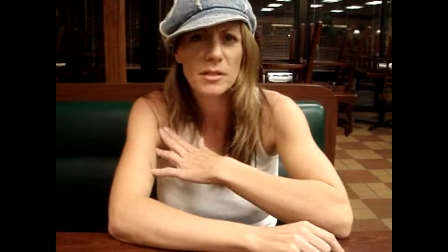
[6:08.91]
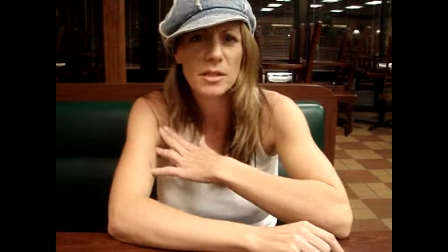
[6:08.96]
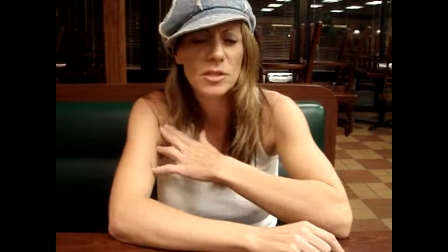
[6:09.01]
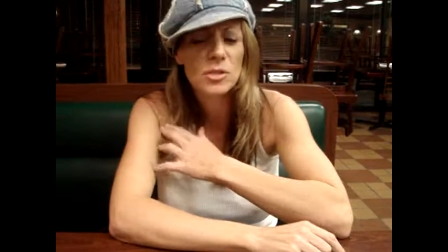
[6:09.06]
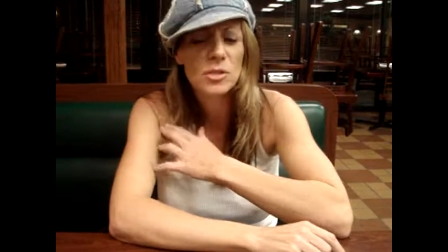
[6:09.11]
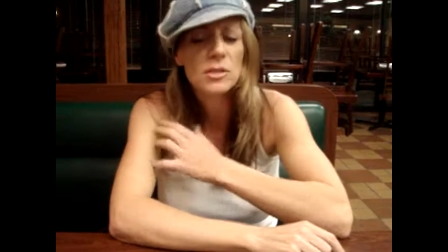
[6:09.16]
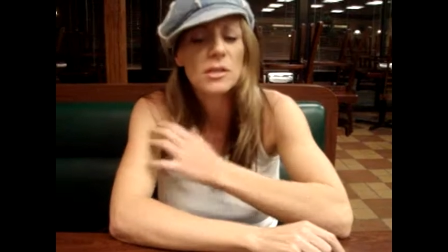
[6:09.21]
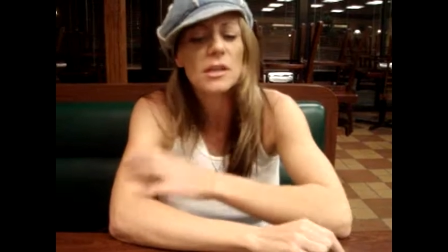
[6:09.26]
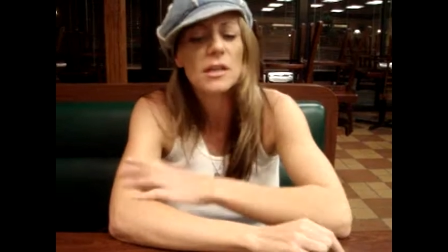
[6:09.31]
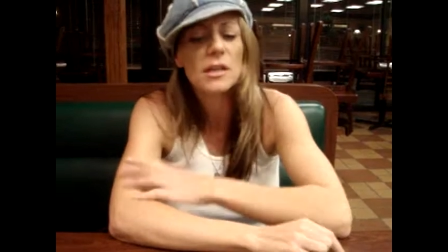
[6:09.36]

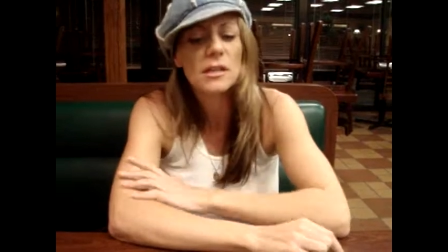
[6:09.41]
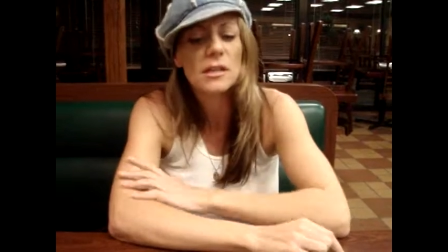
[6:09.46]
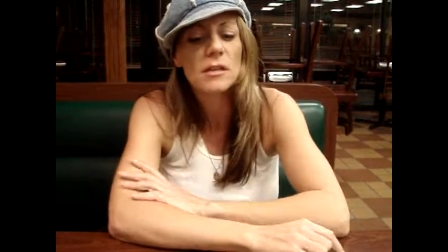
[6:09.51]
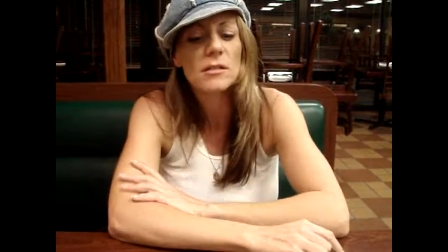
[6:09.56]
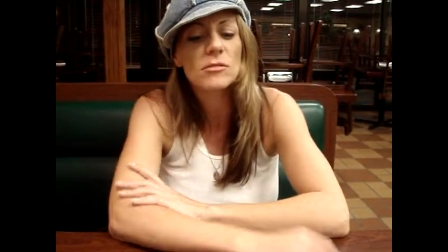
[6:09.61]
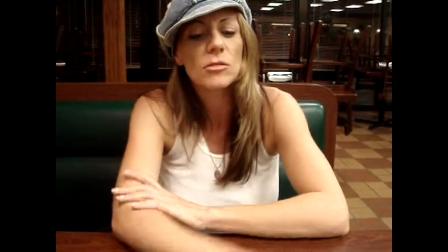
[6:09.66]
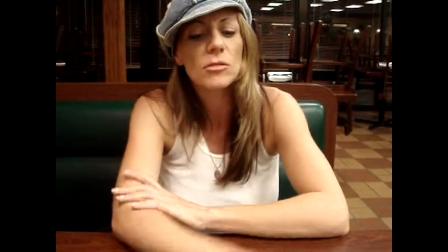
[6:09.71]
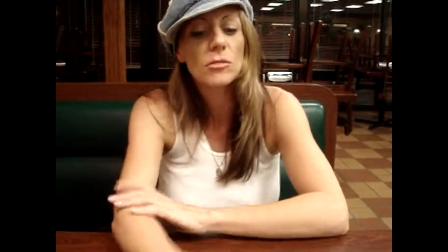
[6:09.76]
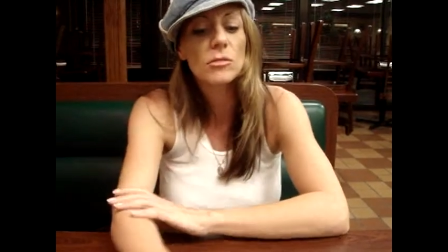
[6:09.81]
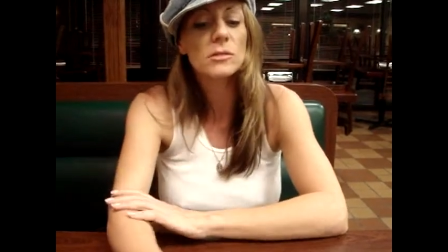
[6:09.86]
That's really good. Yeah,
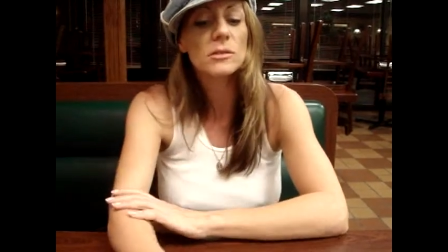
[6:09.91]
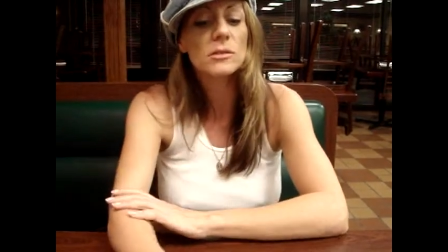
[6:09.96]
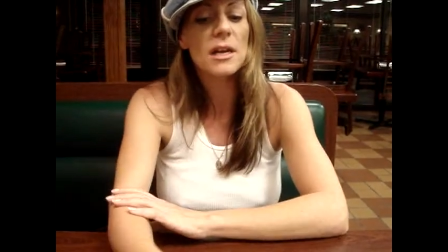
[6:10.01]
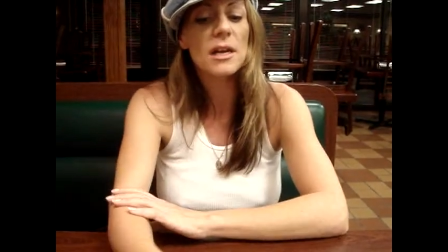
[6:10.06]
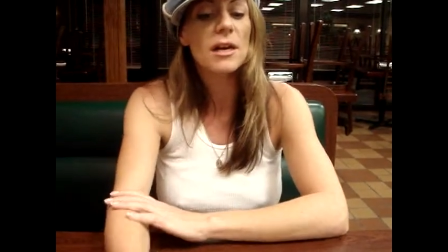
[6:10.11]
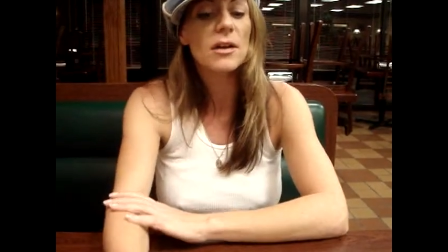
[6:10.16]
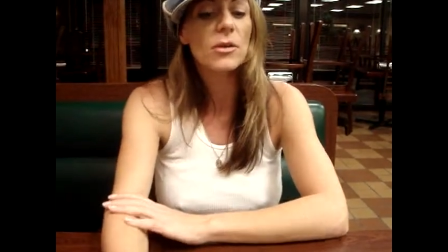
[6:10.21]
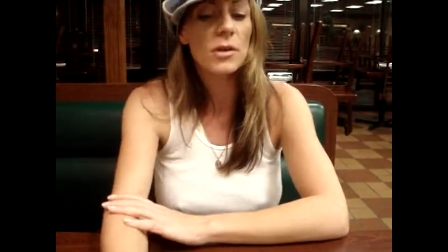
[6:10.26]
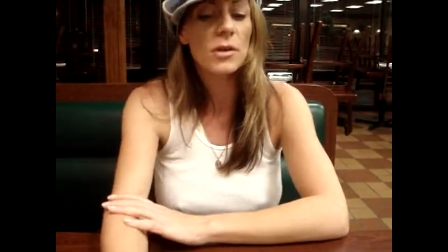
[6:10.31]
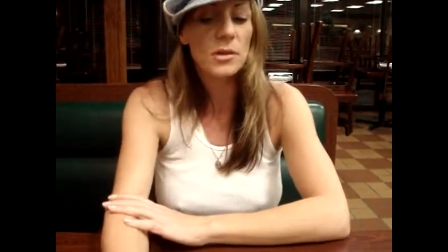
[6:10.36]
no,
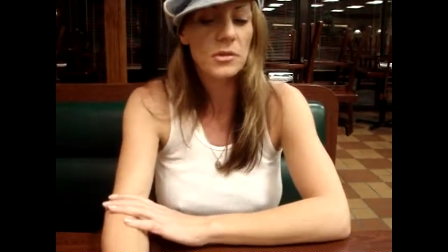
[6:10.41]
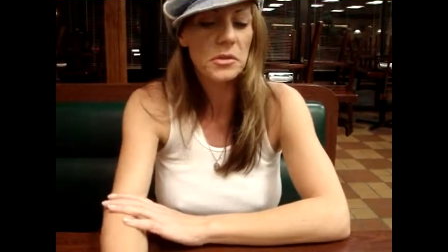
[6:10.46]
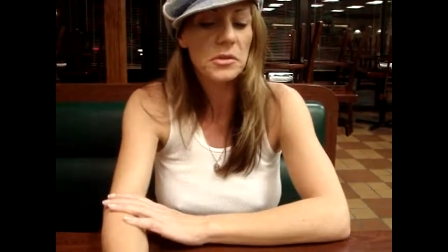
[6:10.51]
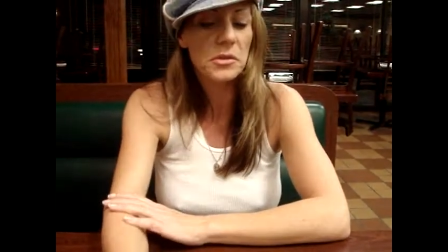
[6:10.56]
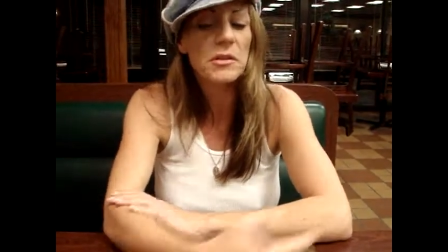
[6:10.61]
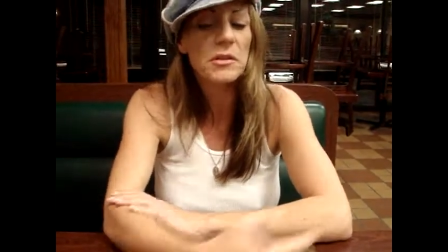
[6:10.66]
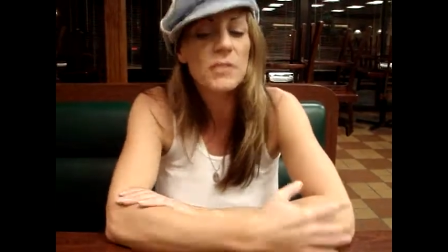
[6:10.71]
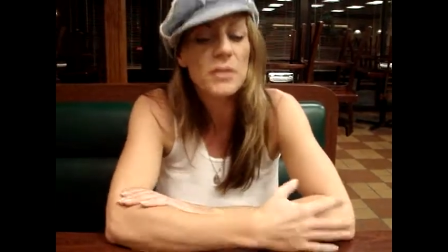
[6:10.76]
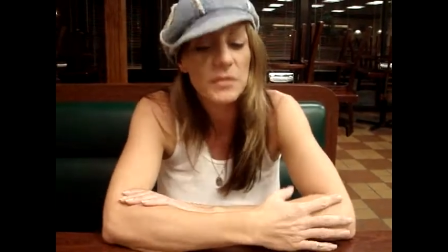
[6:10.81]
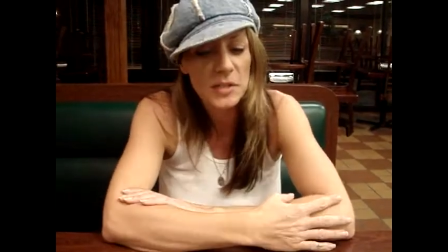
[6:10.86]
yeah, go ahead and throw
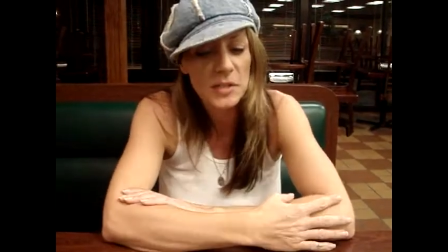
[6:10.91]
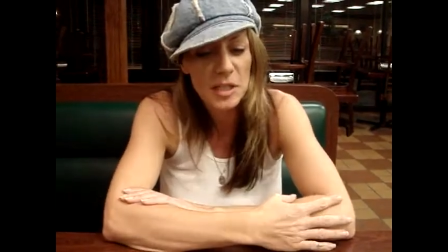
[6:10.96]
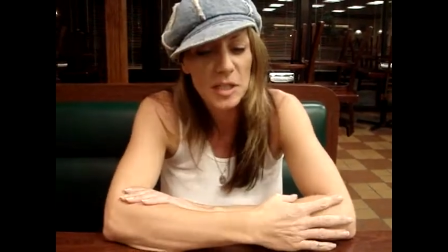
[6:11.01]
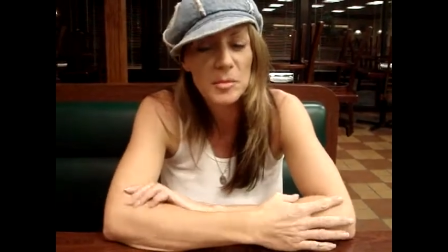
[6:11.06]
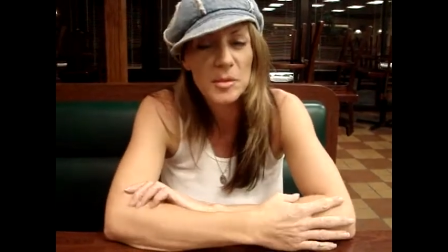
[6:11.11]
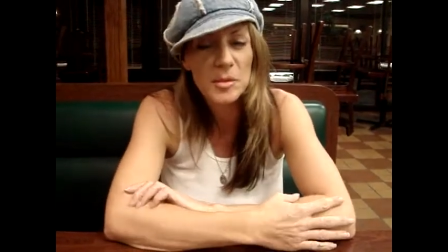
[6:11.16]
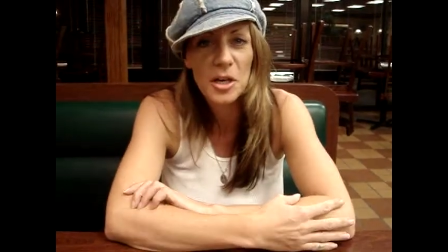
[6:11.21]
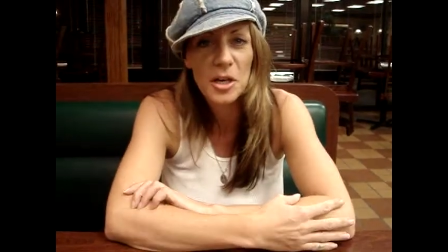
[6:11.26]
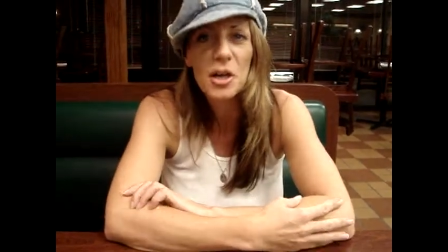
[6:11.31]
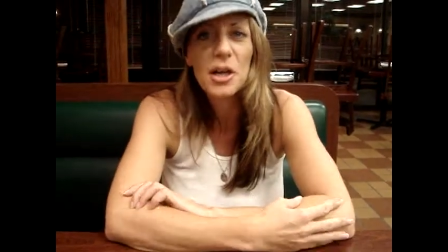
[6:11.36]
that 50
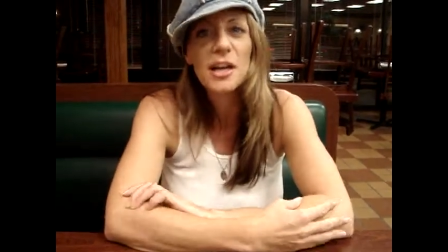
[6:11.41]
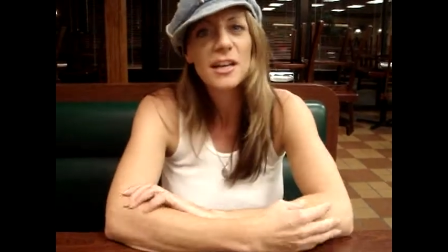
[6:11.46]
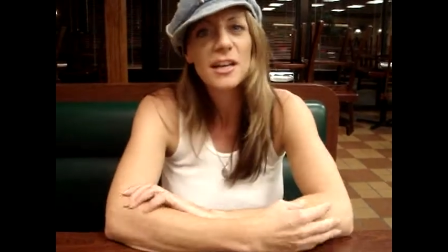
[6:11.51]
up there.